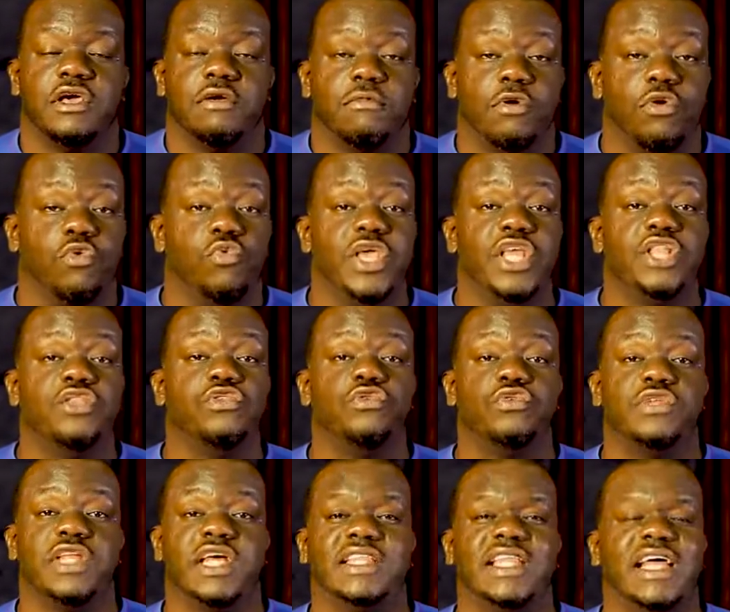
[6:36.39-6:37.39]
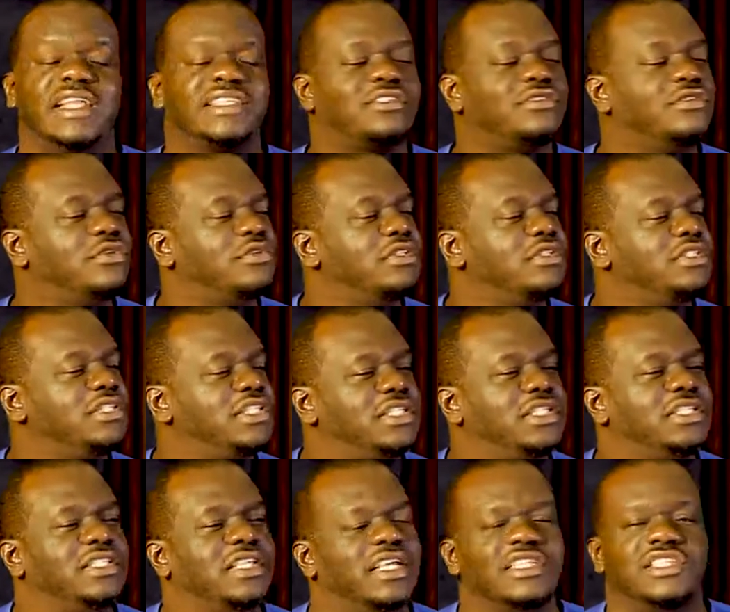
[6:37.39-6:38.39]
But we know that that's not
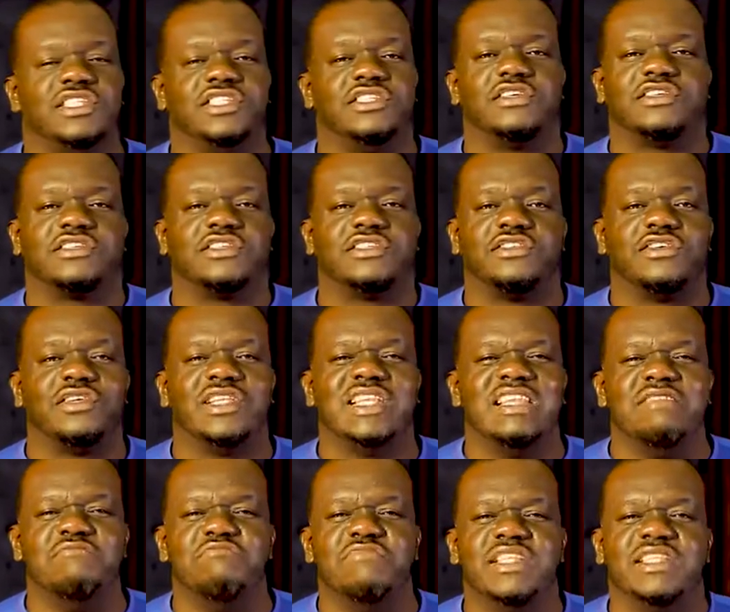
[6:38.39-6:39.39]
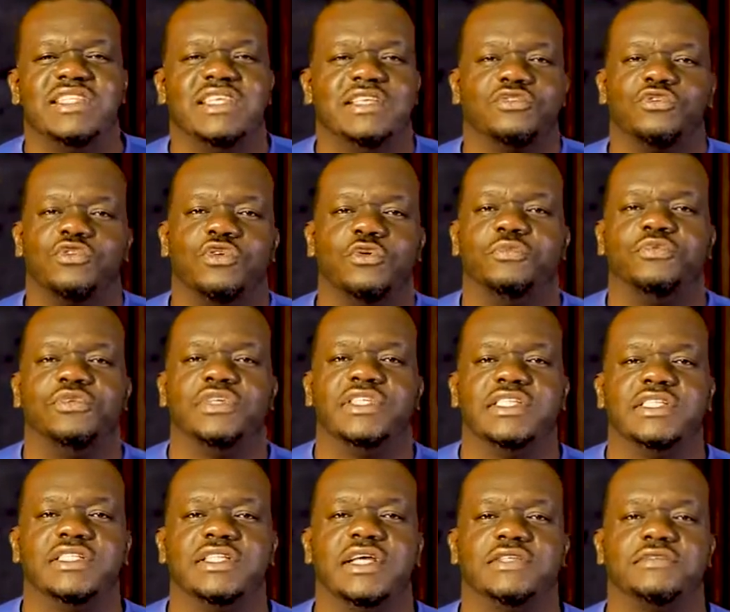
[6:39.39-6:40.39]
that Jesus is not limited to
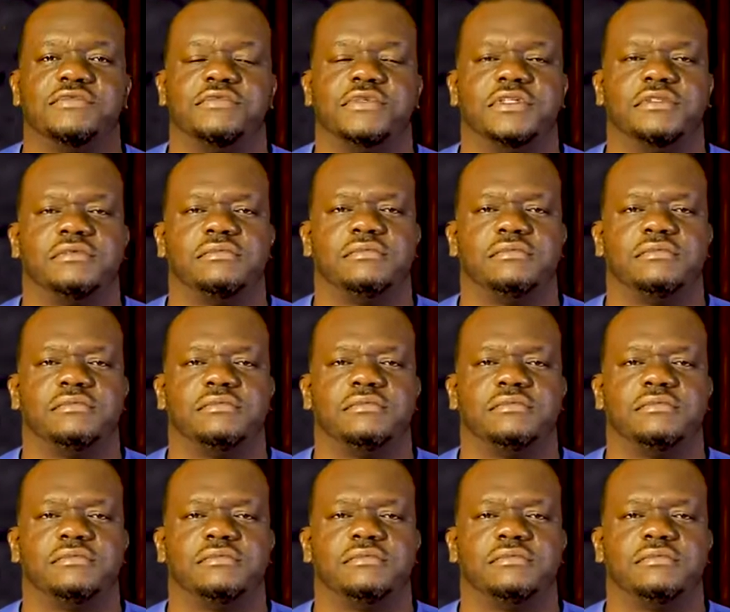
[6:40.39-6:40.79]
operating that way.